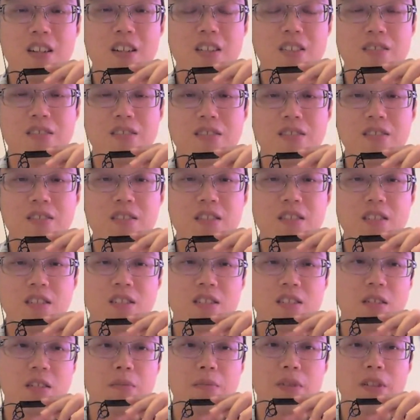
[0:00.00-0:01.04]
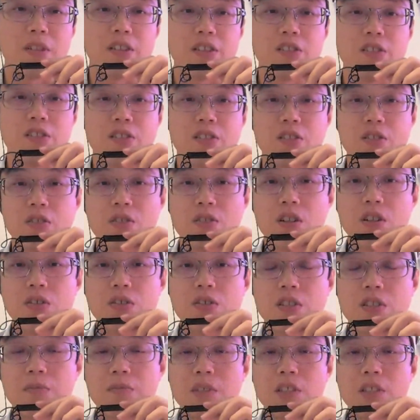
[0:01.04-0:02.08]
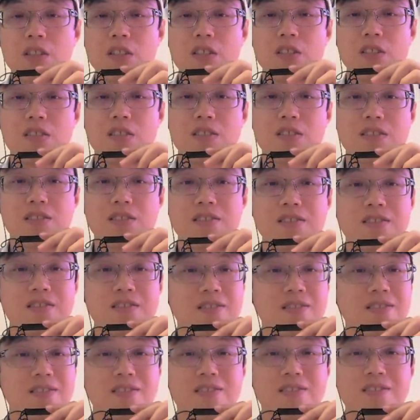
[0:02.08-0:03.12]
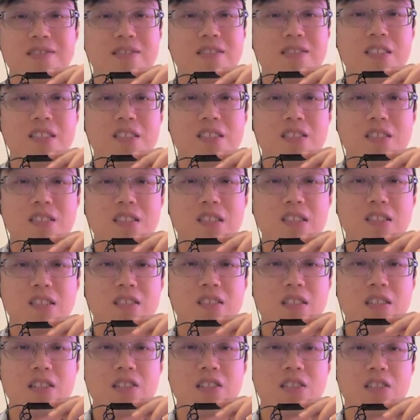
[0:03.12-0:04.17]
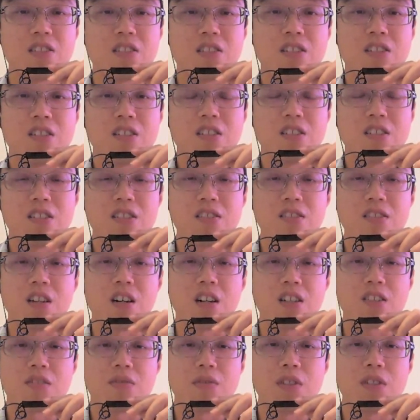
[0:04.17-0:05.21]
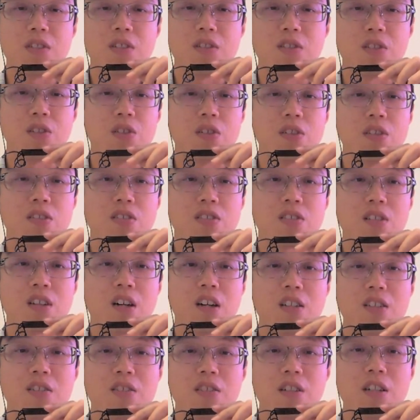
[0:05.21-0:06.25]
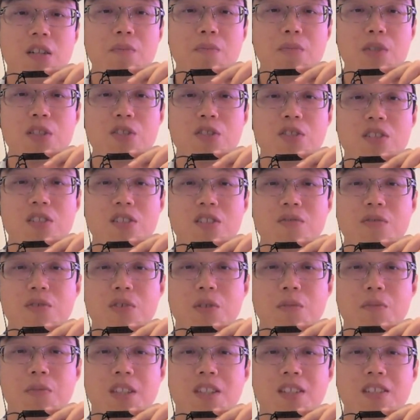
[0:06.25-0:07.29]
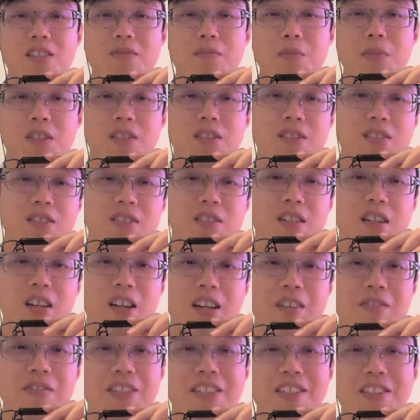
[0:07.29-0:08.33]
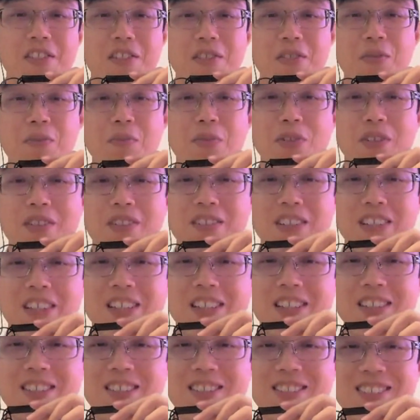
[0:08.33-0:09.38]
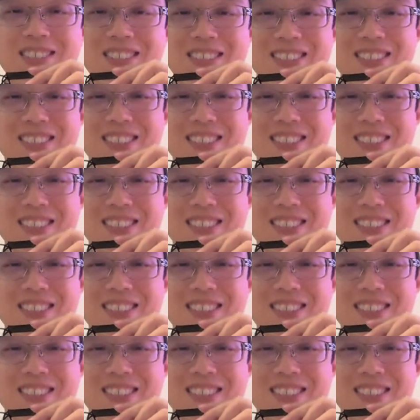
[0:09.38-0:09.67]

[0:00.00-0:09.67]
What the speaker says: And it's a pleasure to host a meeting this year in Knoxville, although it's kind of ambitious for me because having a newborn kid,